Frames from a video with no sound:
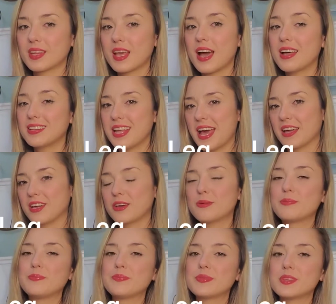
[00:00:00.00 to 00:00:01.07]
A leg.
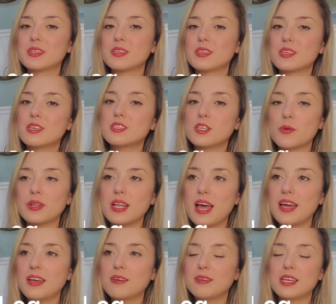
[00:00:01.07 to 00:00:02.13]
So a
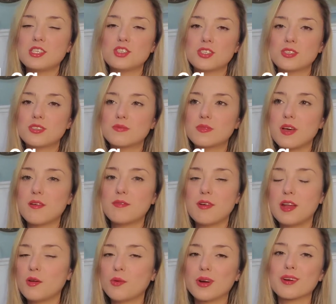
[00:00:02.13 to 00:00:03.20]
leg is just a
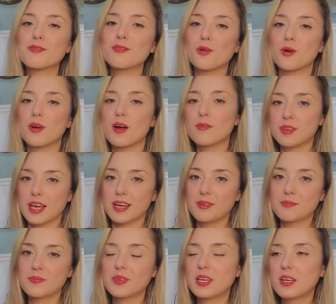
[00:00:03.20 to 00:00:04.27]
funny word for a flight.
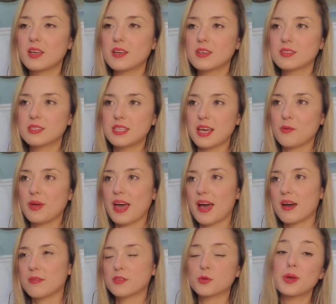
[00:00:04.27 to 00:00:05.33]
Say we
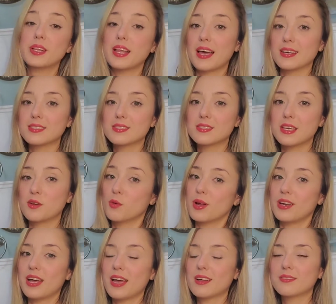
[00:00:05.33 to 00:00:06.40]
have 3 legs in one
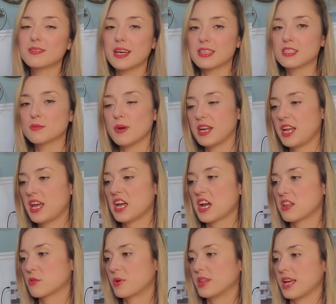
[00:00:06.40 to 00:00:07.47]
day. That's my day. I
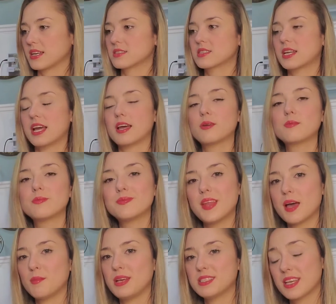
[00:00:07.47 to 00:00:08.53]
got 3 legs today.
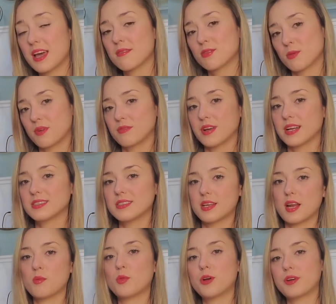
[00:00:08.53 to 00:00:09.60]
That means I have 3 flights that
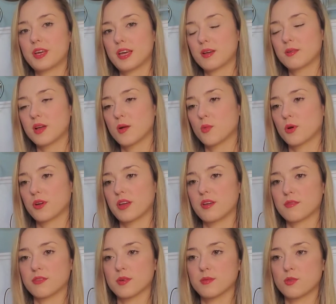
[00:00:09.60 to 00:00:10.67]
I'm working. I'm working
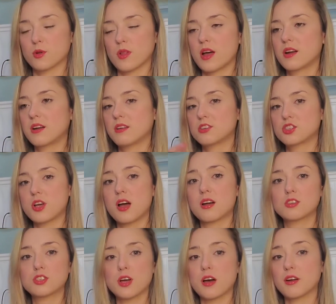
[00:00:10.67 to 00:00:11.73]
from Fort Lauderdale, Chicago
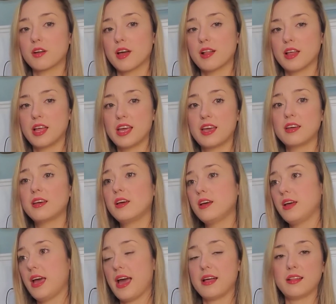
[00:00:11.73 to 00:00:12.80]
to LA,
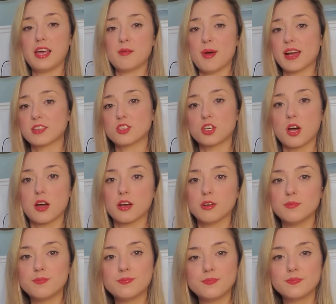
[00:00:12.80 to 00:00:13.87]
LA back to Chicago.
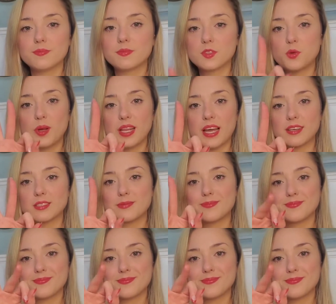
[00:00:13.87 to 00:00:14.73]
3 legs.